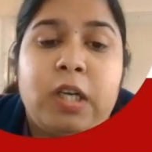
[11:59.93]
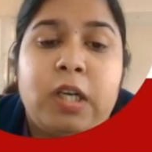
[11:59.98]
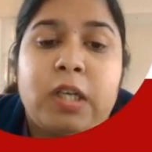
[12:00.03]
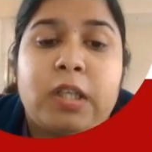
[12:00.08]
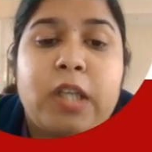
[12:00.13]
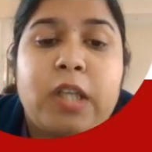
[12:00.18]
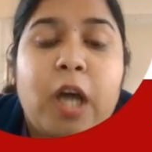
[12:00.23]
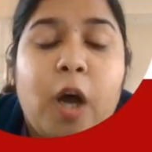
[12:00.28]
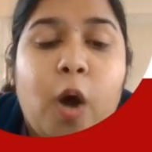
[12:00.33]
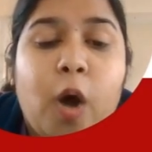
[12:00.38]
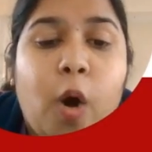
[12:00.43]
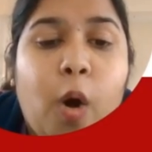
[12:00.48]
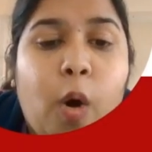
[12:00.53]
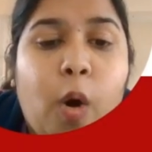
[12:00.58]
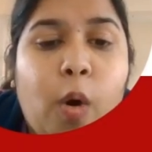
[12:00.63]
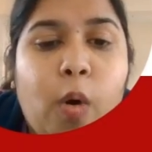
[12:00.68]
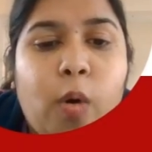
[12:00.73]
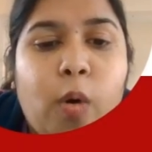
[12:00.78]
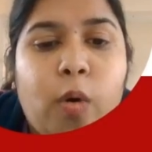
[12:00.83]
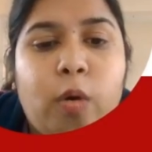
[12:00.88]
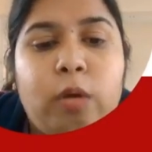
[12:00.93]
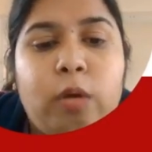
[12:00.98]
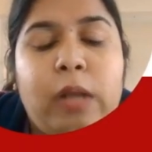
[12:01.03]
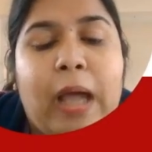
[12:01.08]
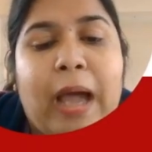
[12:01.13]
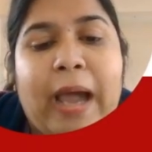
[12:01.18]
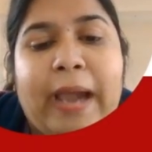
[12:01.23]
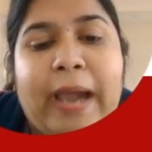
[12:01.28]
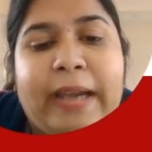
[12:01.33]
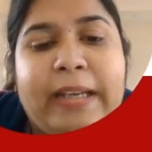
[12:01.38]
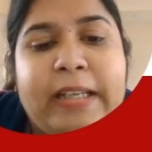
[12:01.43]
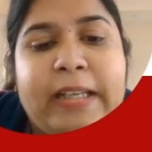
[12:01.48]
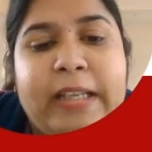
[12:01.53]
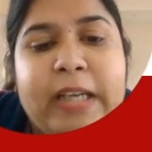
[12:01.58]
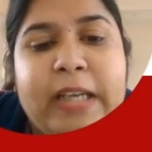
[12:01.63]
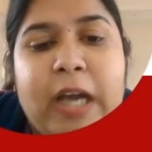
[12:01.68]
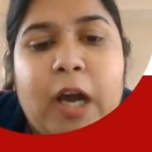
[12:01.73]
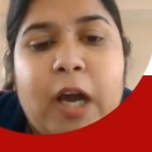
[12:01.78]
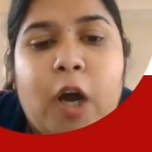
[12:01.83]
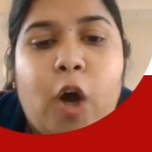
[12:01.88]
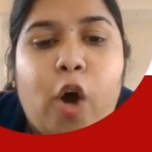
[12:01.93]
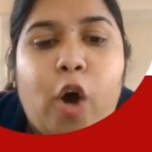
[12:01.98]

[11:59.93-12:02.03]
the whole idea